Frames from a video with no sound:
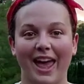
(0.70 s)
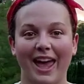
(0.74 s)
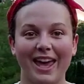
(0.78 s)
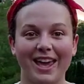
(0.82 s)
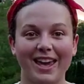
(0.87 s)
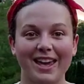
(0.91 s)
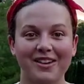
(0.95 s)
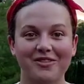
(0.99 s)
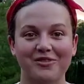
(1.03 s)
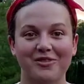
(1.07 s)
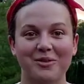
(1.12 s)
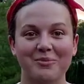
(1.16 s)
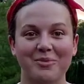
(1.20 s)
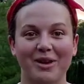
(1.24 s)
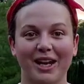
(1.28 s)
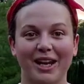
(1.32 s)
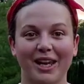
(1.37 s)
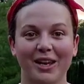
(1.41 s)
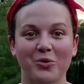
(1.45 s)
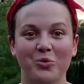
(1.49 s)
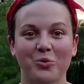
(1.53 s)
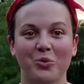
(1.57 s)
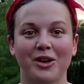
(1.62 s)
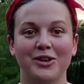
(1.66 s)
Hey
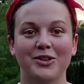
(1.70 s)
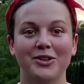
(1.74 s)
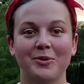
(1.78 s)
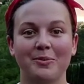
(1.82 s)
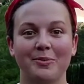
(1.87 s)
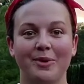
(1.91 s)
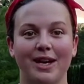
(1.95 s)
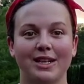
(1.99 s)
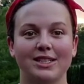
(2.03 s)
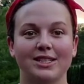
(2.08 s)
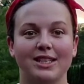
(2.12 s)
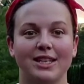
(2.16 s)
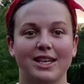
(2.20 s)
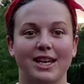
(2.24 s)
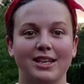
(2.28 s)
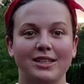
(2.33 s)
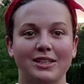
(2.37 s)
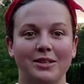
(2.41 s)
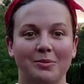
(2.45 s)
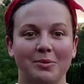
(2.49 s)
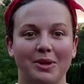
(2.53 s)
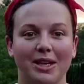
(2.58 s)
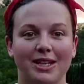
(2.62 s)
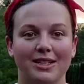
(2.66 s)
everybody, welcome back to
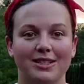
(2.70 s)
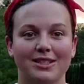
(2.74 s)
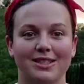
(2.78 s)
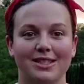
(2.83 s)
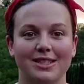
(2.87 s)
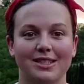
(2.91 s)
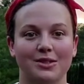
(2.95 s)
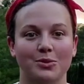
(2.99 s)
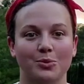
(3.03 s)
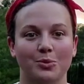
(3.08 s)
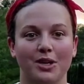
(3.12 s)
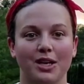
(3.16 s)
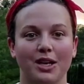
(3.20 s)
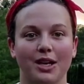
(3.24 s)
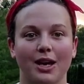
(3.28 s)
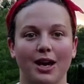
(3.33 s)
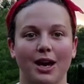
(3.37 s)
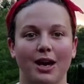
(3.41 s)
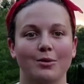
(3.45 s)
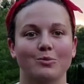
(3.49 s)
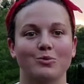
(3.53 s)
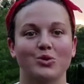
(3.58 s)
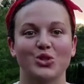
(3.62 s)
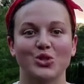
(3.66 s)
Kingdom Kids this
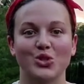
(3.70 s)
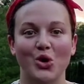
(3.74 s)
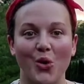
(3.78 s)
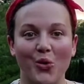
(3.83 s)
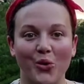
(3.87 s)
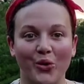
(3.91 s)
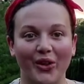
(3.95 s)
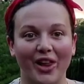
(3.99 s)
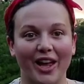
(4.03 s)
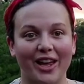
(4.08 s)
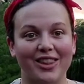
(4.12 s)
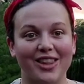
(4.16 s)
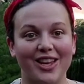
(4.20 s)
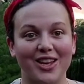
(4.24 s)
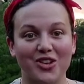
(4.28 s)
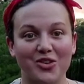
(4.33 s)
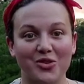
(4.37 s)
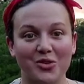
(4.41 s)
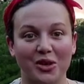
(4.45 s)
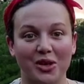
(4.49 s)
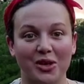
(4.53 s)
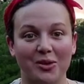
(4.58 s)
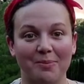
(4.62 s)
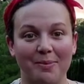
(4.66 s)
week. I'm so glad
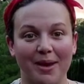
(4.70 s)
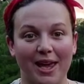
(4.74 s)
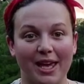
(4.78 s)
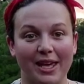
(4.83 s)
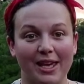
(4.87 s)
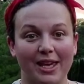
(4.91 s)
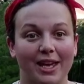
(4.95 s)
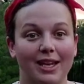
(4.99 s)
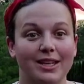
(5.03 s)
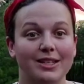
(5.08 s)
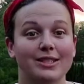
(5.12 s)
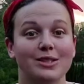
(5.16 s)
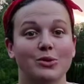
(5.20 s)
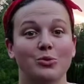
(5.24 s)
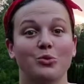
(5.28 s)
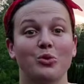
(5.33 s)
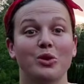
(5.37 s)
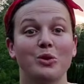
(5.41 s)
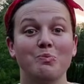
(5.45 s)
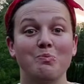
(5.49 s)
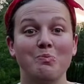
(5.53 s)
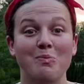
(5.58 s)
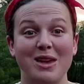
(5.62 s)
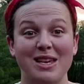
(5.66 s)
that you can make it.
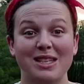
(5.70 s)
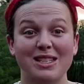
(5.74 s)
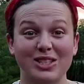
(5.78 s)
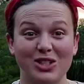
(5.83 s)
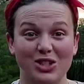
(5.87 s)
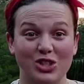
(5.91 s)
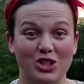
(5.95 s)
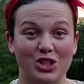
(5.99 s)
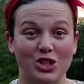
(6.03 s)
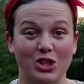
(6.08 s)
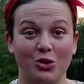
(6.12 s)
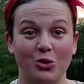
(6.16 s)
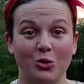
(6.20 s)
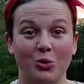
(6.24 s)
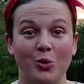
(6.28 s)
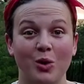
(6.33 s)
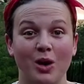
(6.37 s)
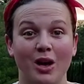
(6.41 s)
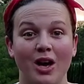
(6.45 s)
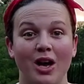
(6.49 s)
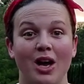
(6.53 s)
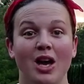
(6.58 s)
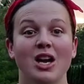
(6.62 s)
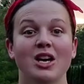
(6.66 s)
We missed
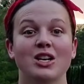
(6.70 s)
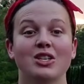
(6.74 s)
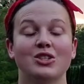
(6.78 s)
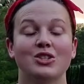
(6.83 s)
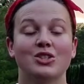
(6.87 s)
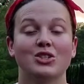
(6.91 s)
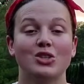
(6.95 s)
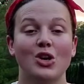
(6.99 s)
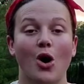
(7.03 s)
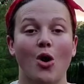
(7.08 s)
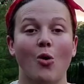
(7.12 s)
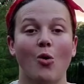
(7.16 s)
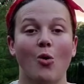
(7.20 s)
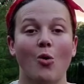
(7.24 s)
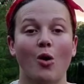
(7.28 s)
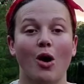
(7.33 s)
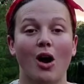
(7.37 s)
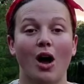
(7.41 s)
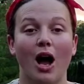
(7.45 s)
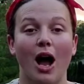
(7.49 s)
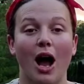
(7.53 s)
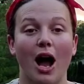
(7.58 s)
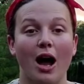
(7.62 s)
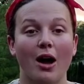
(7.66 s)
you,
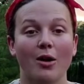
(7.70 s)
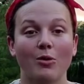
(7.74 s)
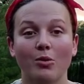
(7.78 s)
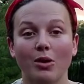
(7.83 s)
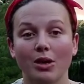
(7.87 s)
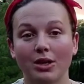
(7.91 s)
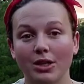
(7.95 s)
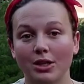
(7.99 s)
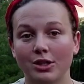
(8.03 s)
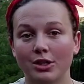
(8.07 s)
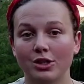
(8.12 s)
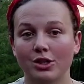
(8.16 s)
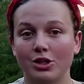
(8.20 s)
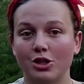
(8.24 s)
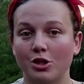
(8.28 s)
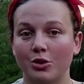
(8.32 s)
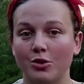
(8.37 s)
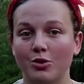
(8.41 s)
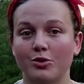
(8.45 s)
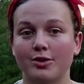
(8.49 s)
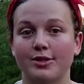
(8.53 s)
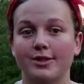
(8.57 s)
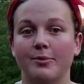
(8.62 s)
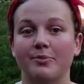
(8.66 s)
so I wanted to
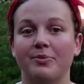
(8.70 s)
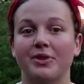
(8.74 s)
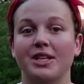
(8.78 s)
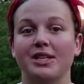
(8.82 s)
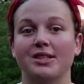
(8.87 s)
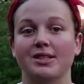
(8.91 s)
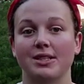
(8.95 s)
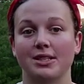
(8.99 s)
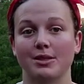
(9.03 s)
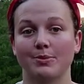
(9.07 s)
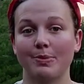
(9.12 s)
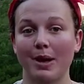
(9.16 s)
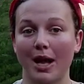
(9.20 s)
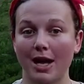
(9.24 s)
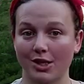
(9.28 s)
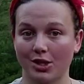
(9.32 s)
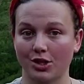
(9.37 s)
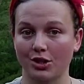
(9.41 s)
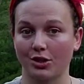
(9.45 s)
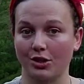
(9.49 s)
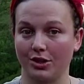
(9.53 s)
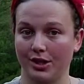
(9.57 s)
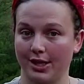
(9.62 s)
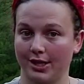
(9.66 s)
show you something
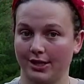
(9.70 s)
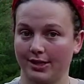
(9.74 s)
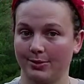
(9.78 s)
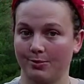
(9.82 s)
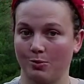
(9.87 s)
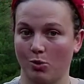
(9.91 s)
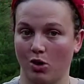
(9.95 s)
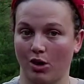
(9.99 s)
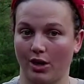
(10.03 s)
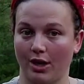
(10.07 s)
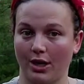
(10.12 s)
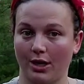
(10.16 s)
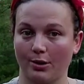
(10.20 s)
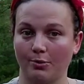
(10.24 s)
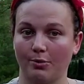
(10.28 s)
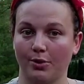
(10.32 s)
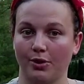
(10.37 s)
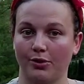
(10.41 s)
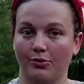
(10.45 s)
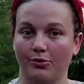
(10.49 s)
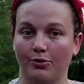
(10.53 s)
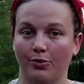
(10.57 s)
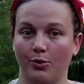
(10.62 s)
special this morning,